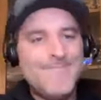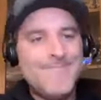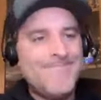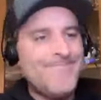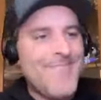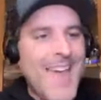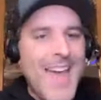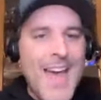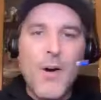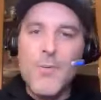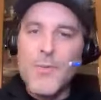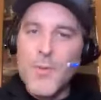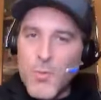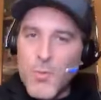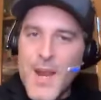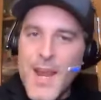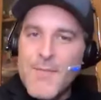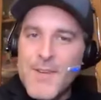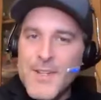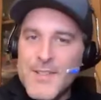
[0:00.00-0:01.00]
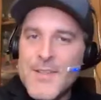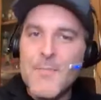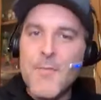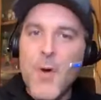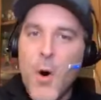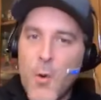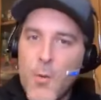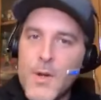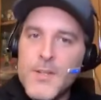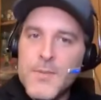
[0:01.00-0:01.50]
how the Ravens have
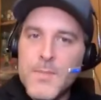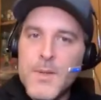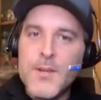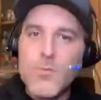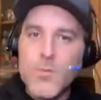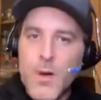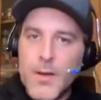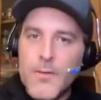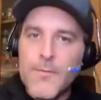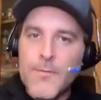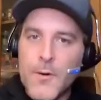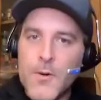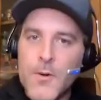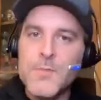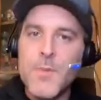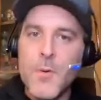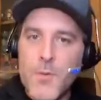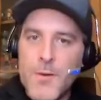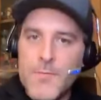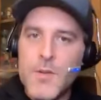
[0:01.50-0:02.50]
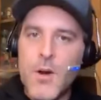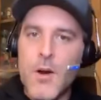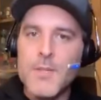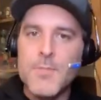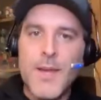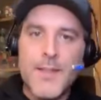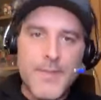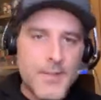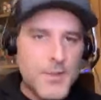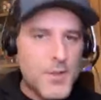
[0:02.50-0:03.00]
always been run first, but we've talked
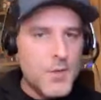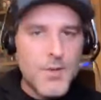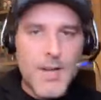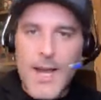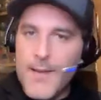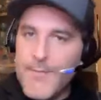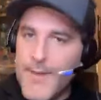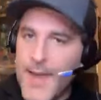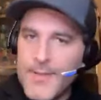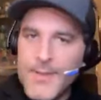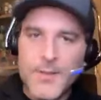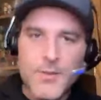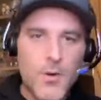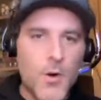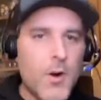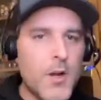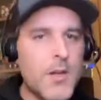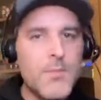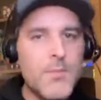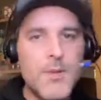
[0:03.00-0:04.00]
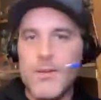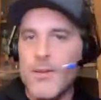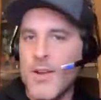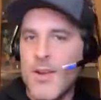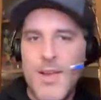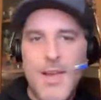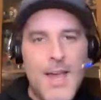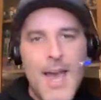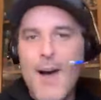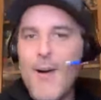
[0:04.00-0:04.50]
about this. You and I have had this argument
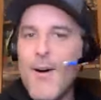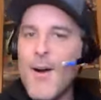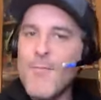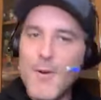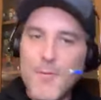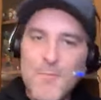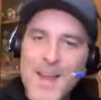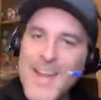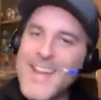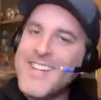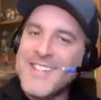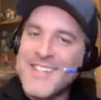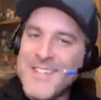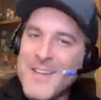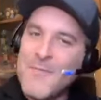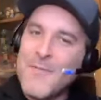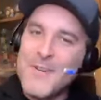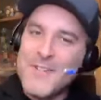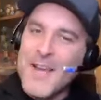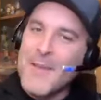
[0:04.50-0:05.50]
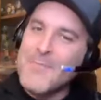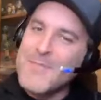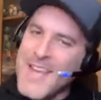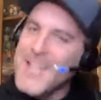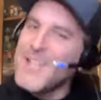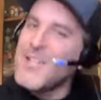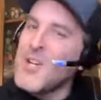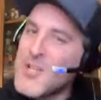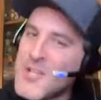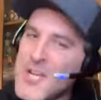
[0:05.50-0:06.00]
however many different times
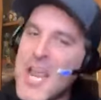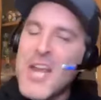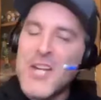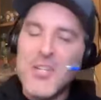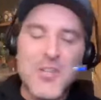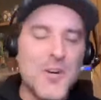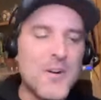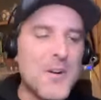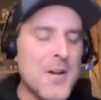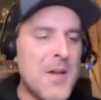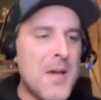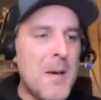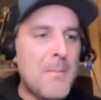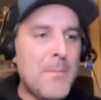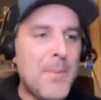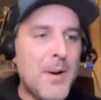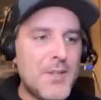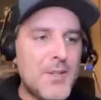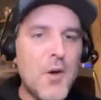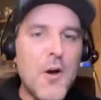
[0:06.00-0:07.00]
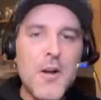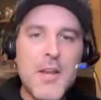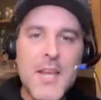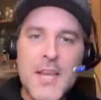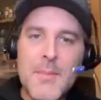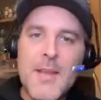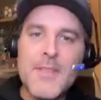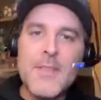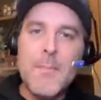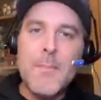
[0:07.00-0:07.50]
in good nature, but
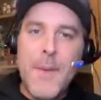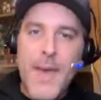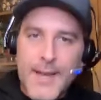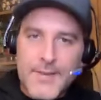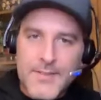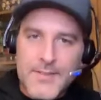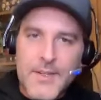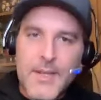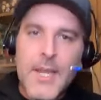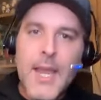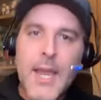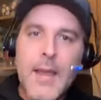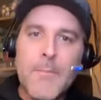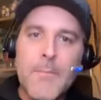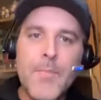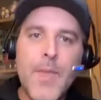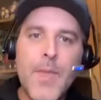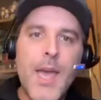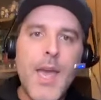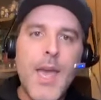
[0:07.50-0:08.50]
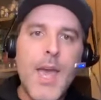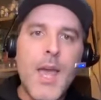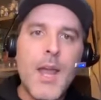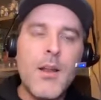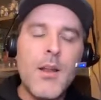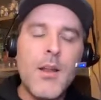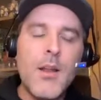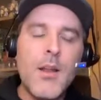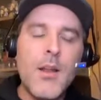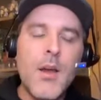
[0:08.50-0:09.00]
talking about the passing game
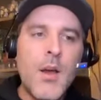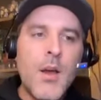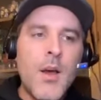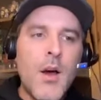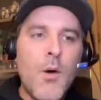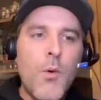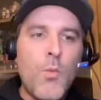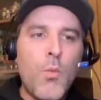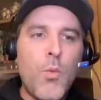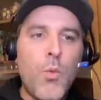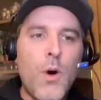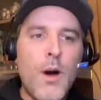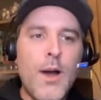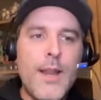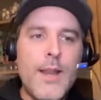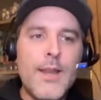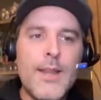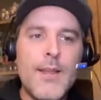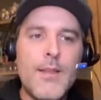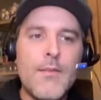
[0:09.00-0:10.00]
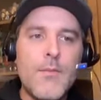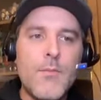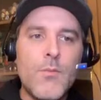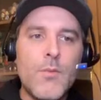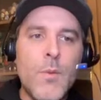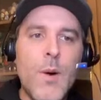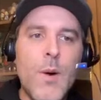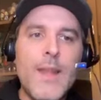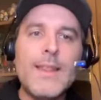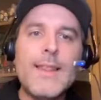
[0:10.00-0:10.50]
and what
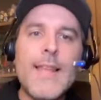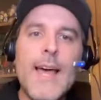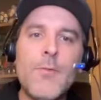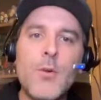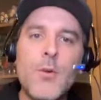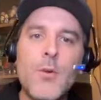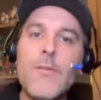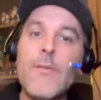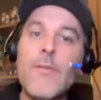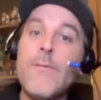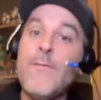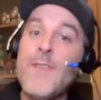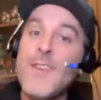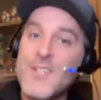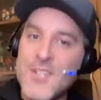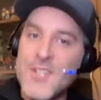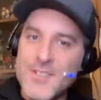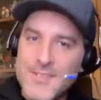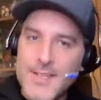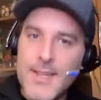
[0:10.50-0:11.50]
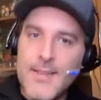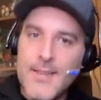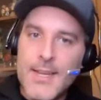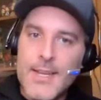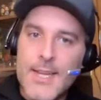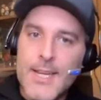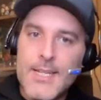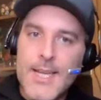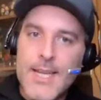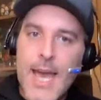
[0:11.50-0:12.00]
what level of efficiency they
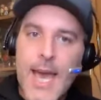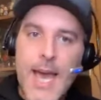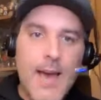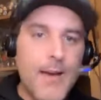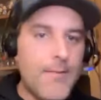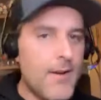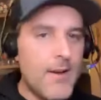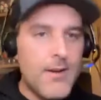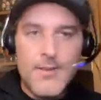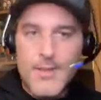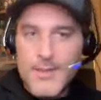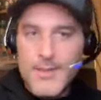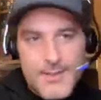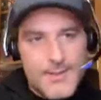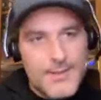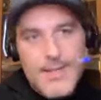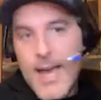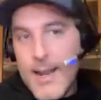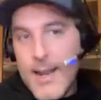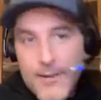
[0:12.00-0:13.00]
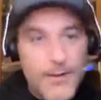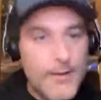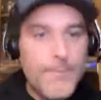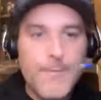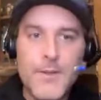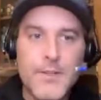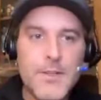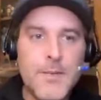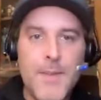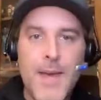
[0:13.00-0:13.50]
need to have. This is not an
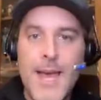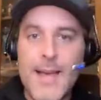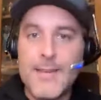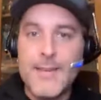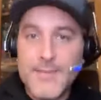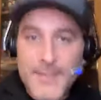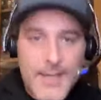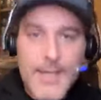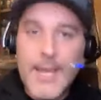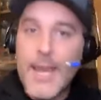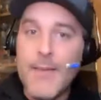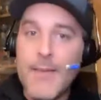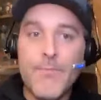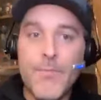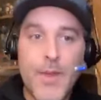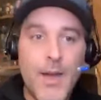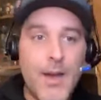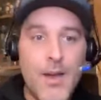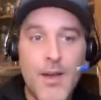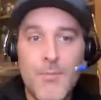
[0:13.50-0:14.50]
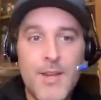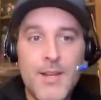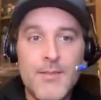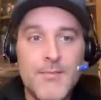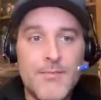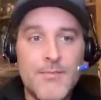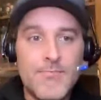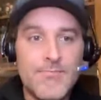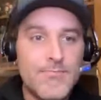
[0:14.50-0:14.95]
efficient passing game. I mean,